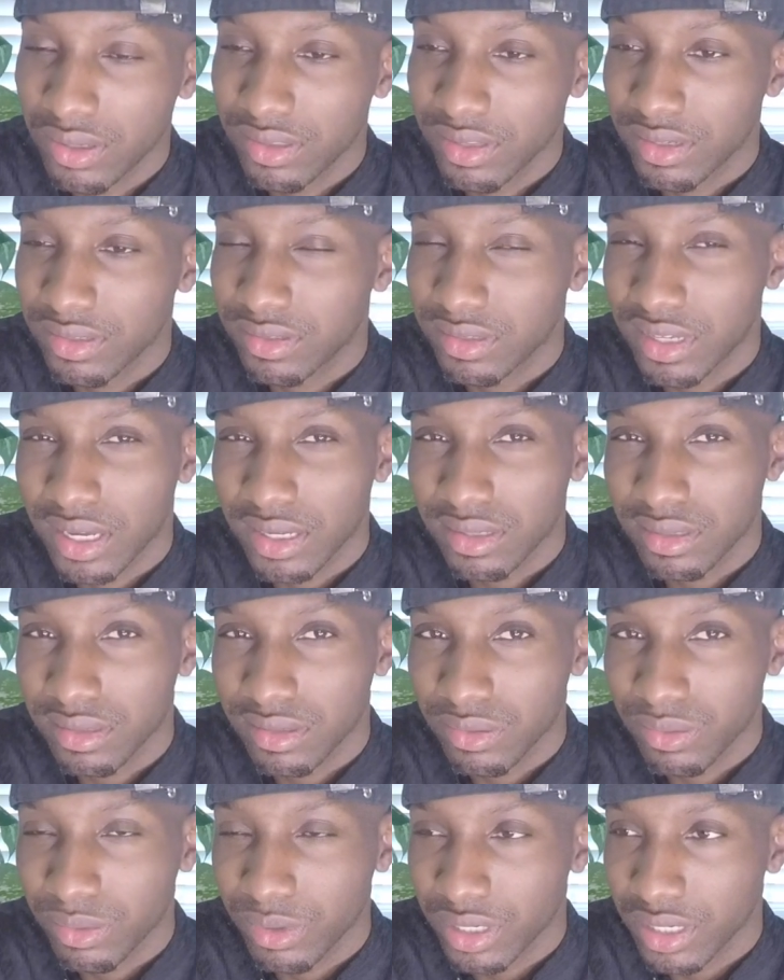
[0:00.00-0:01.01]
I think sex
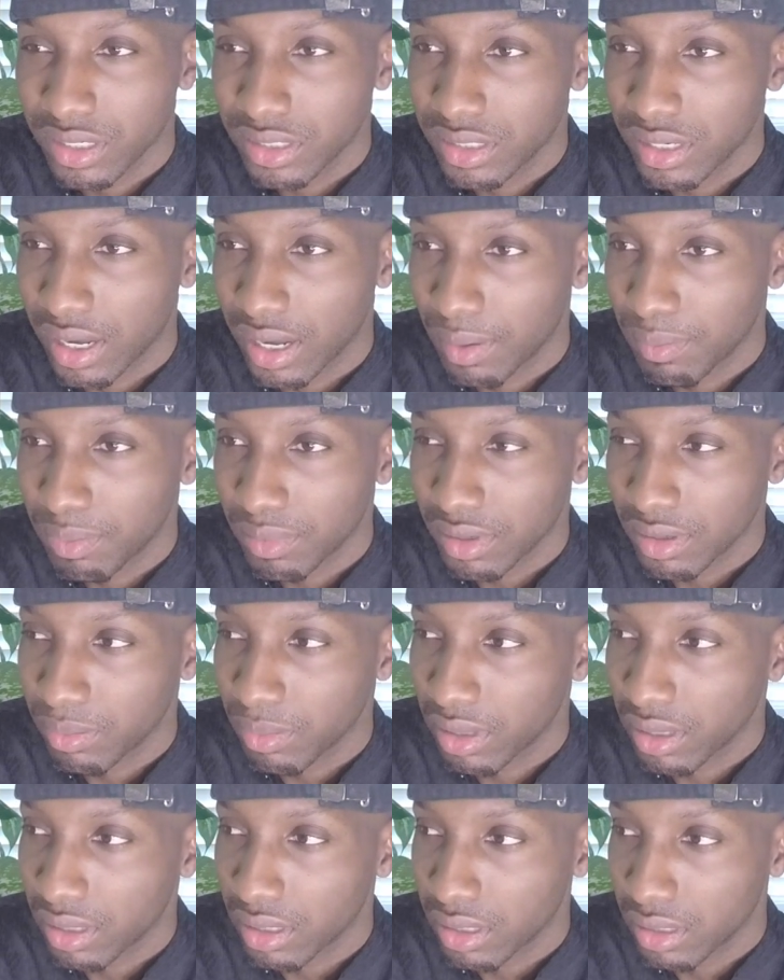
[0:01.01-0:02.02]
is a weird topic,
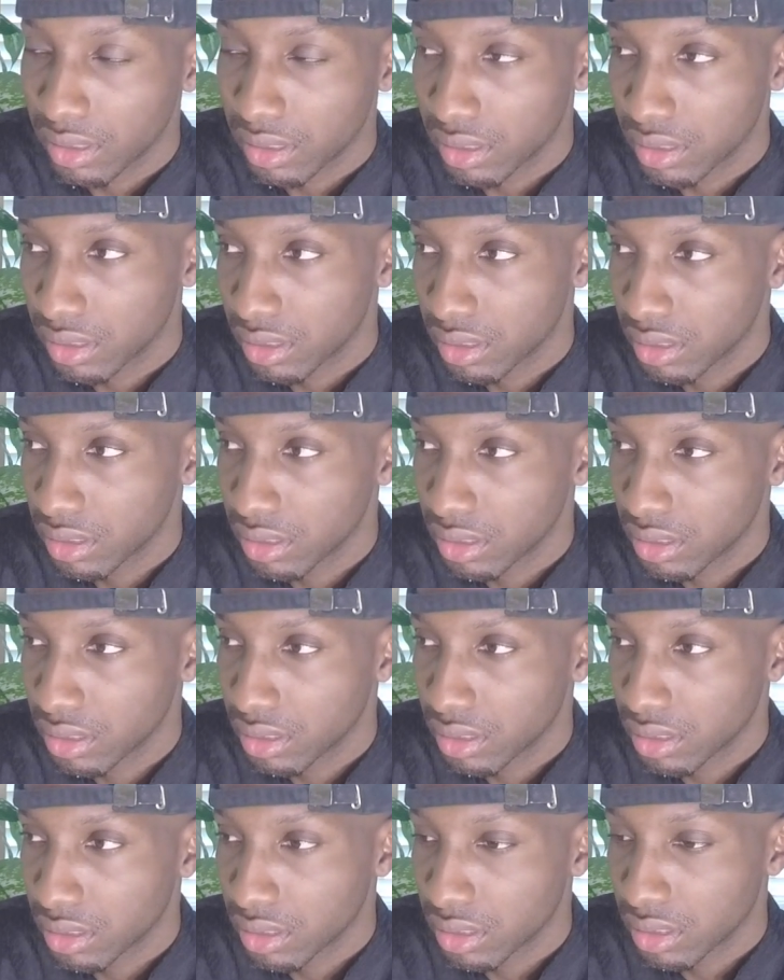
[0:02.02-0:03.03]
man,
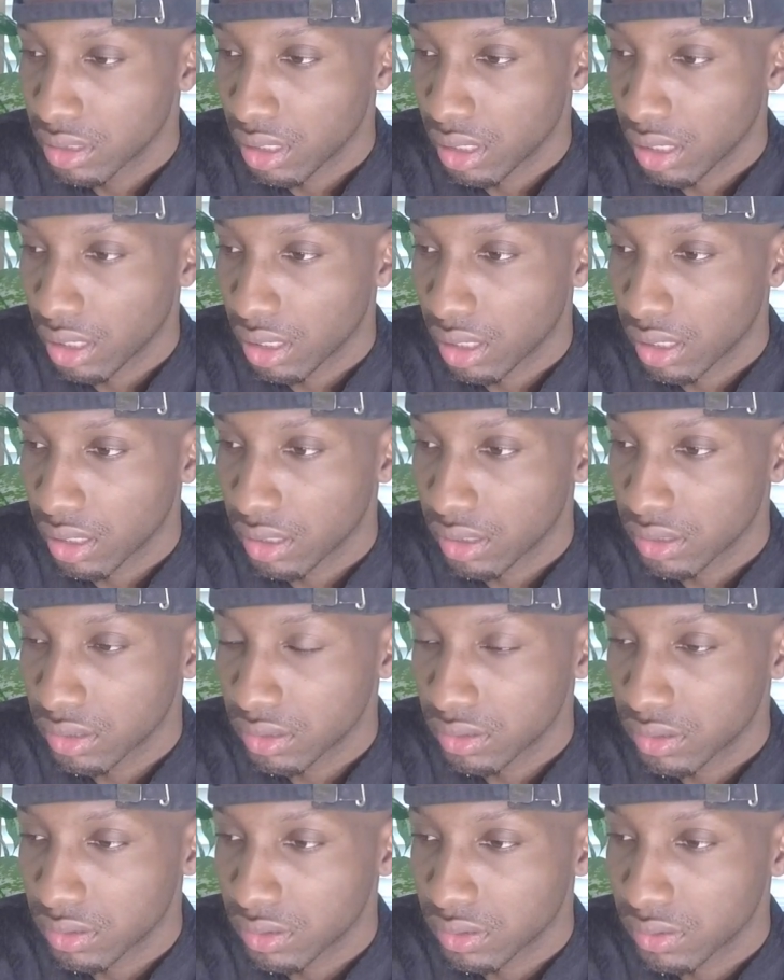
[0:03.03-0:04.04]

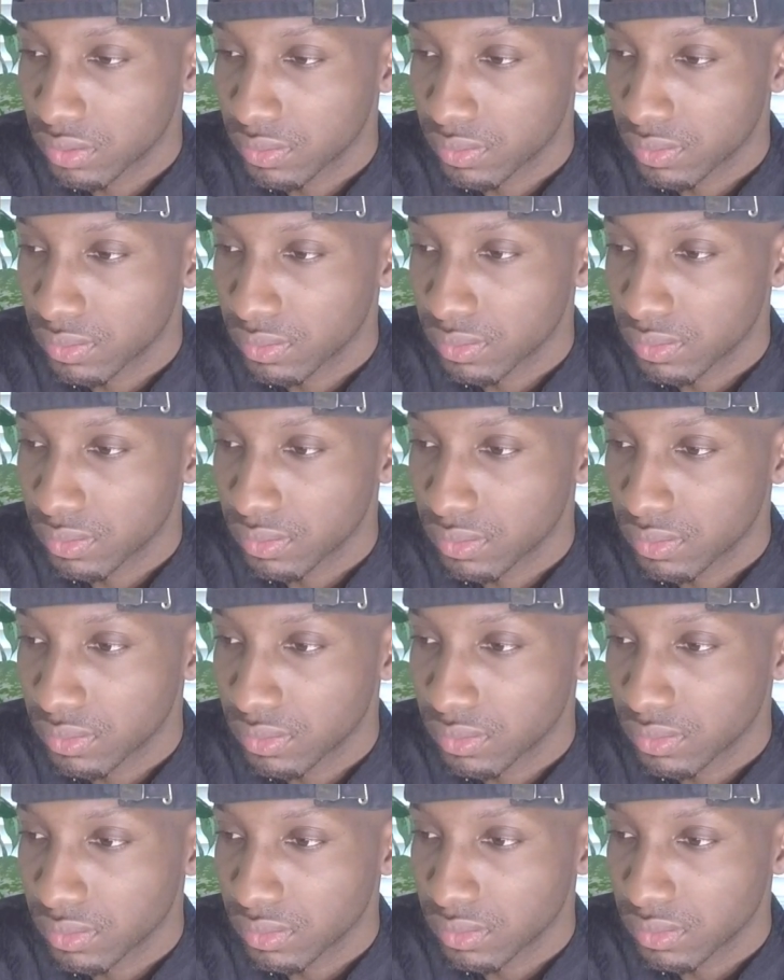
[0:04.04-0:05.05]
and
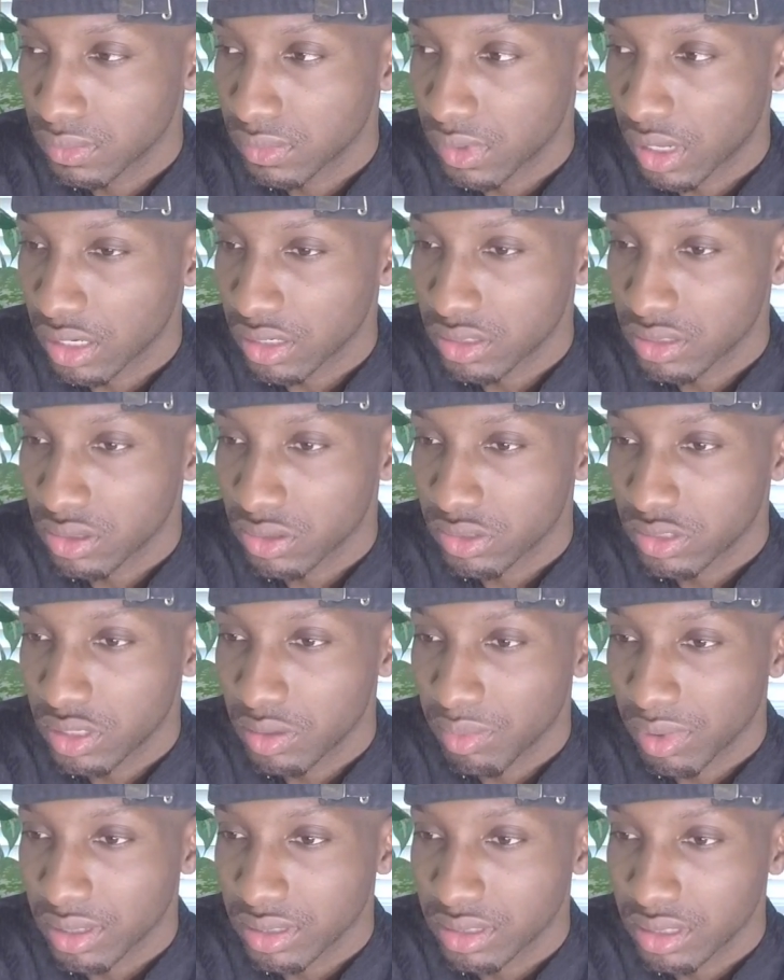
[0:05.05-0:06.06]
I just don't see
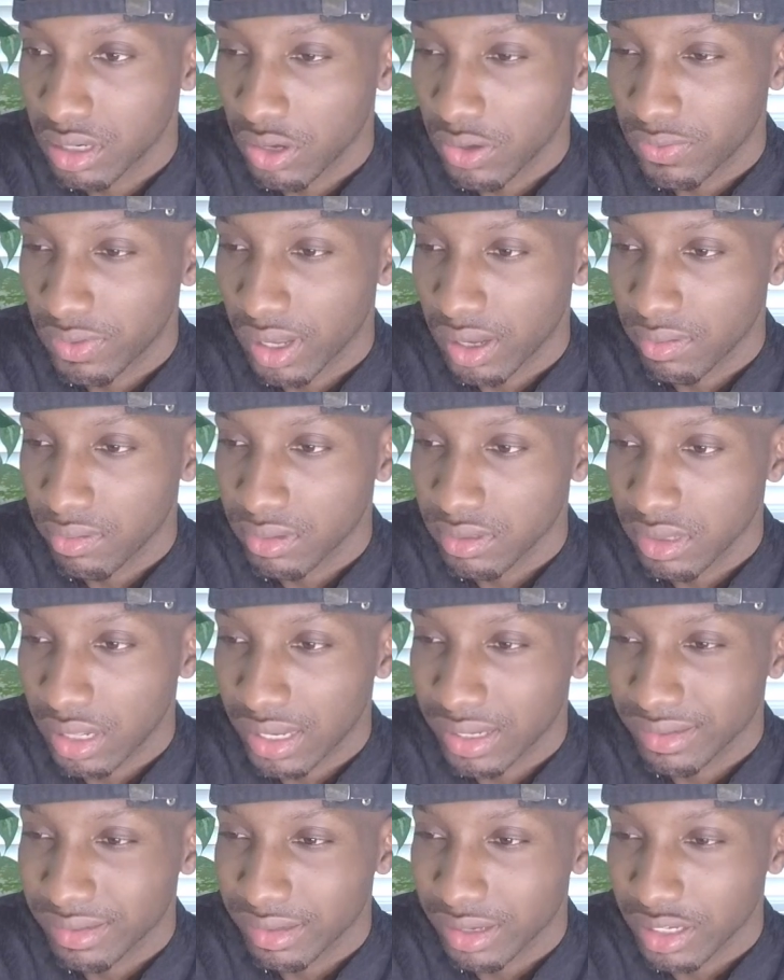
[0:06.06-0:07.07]
myself having
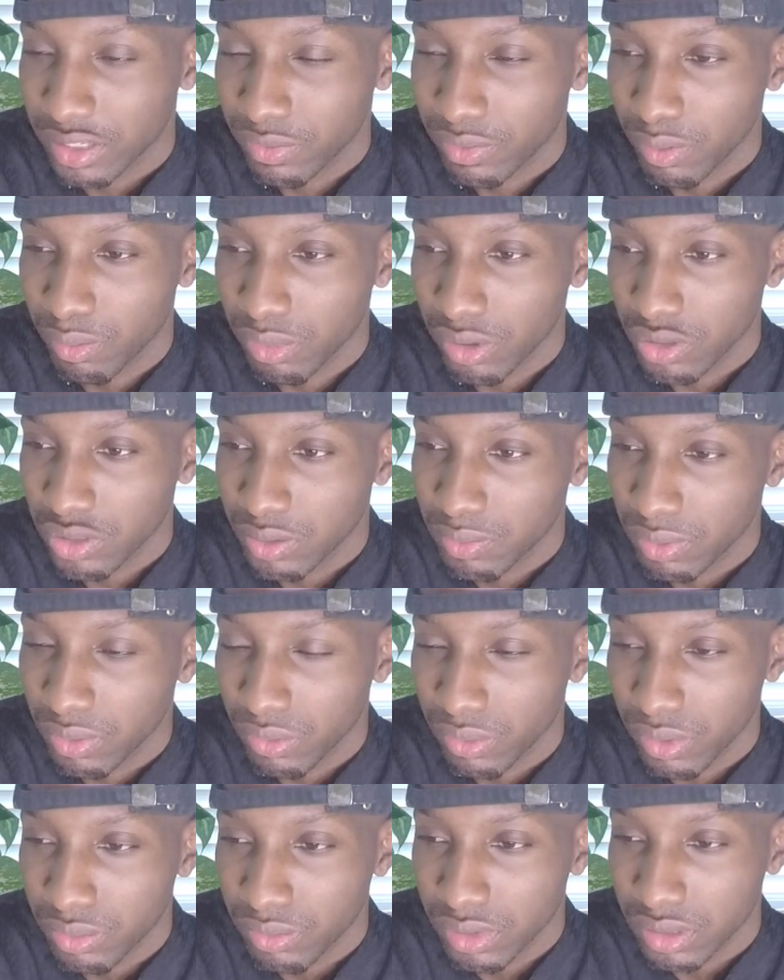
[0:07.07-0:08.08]
like sex with multiple
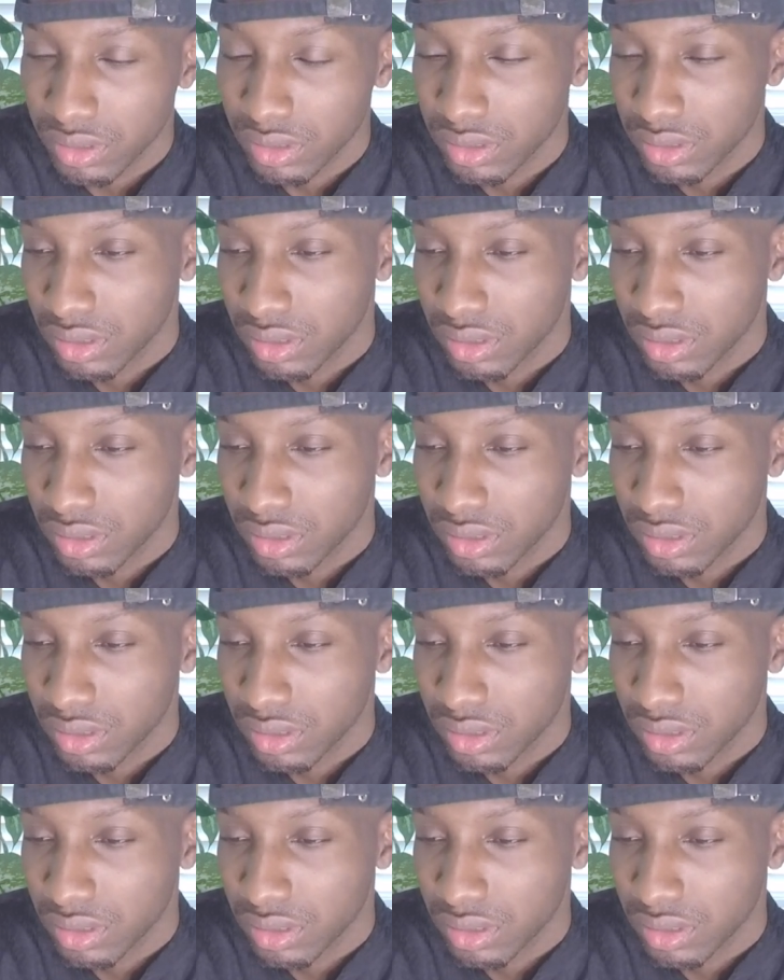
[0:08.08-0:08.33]
women.